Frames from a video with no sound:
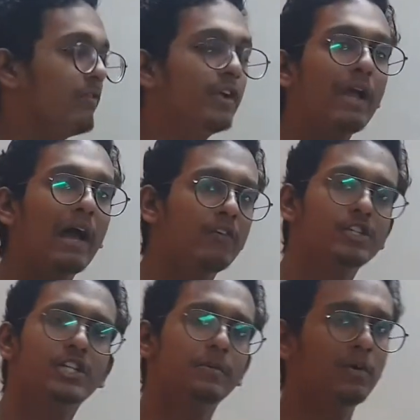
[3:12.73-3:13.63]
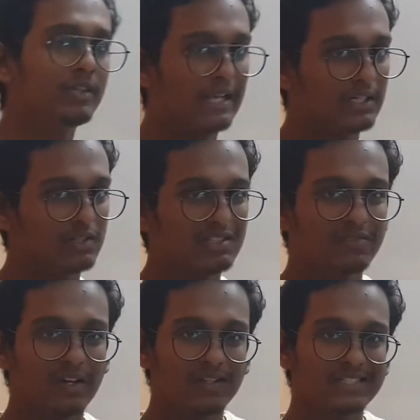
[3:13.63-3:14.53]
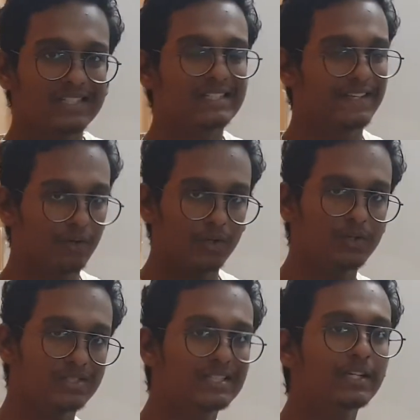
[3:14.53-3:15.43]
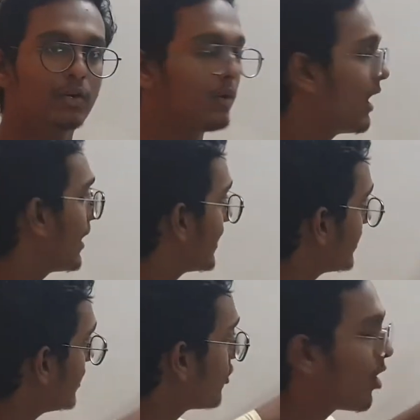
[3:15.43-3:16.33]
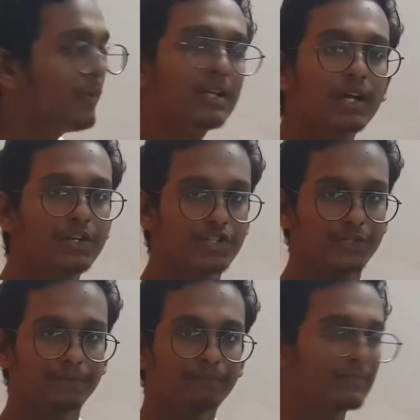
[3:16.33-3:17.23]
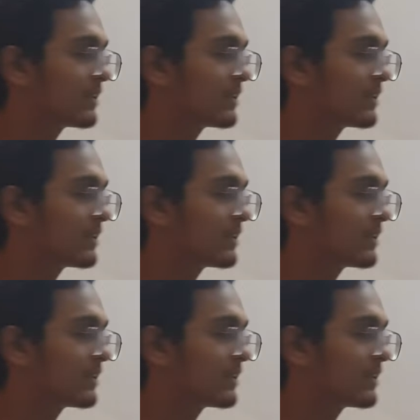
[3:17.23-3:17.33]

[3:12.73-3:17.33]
When you average them out, the electron's velocity is equal to 0 in the normal condition.